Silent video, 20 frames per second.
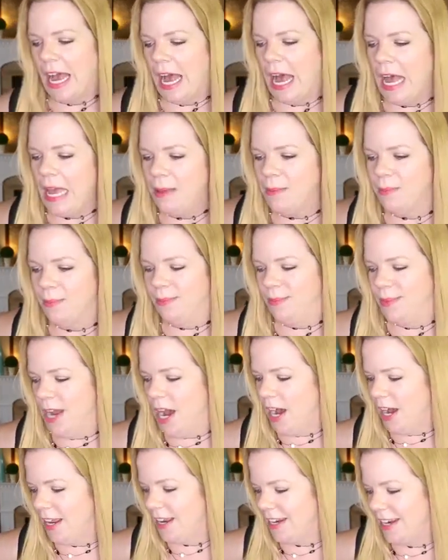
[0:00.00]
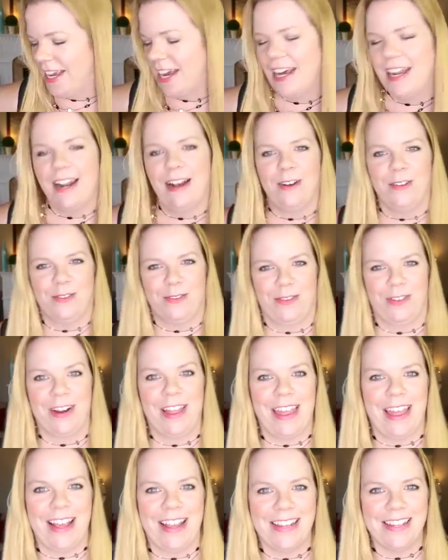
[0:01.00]
I am not cut out
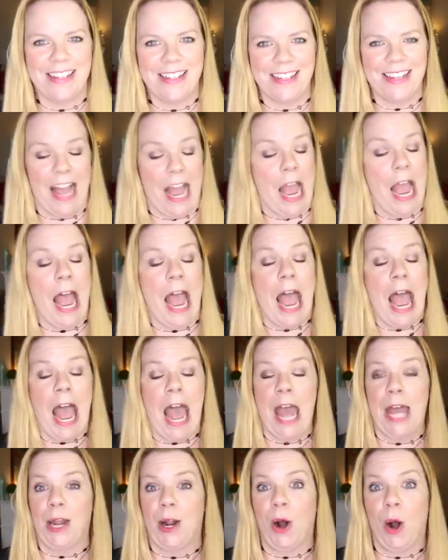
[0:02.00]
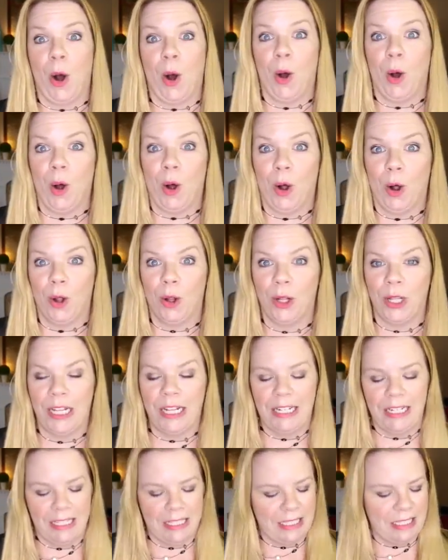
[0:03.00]
for this at all.
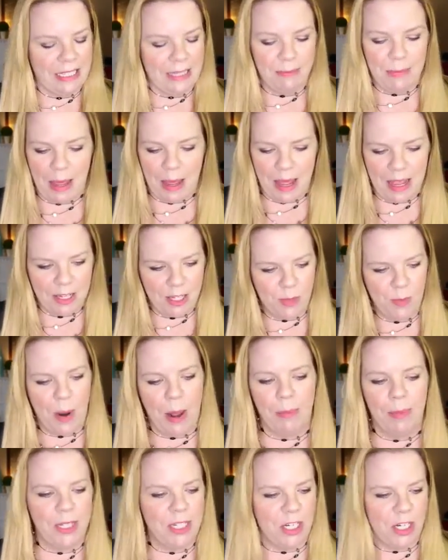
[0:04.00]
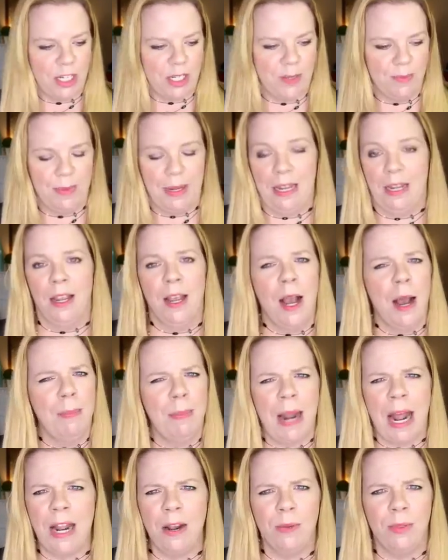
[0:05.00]
It's probably just me,
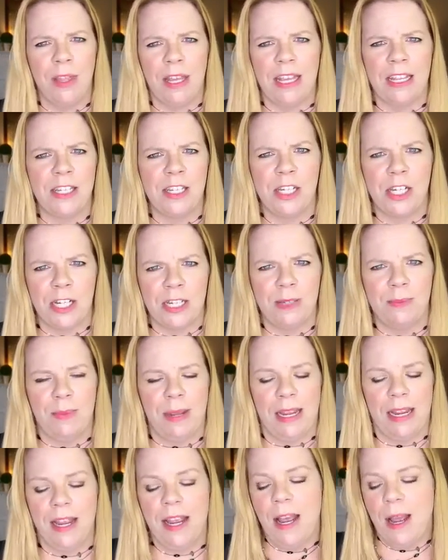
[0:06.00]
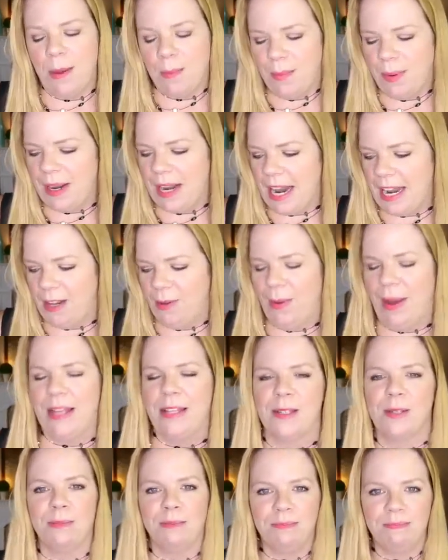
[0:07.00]
but I don't think it's just me. But
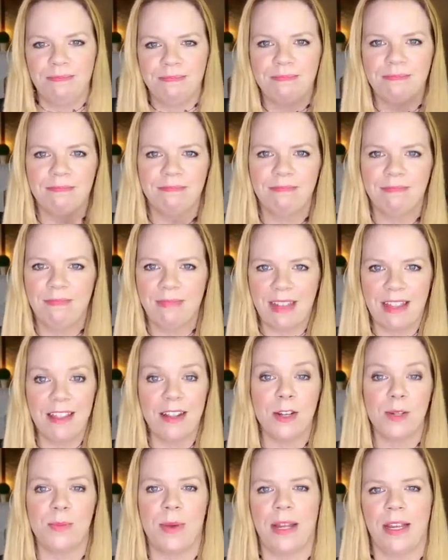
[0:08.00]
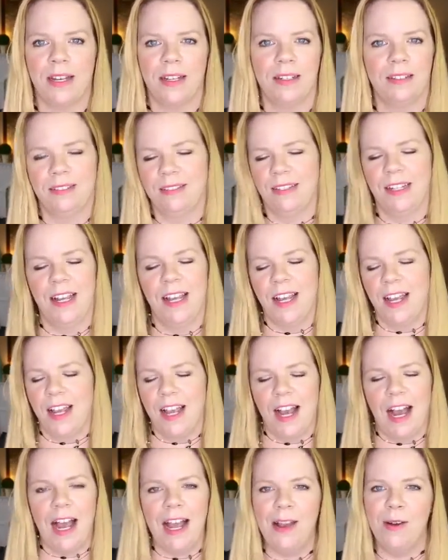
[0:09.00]
anyways, there's my,
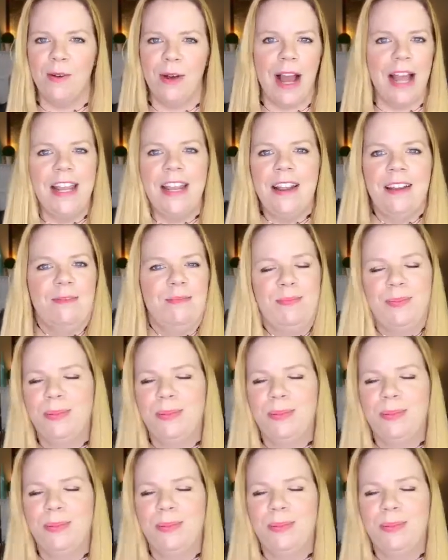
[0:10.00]
why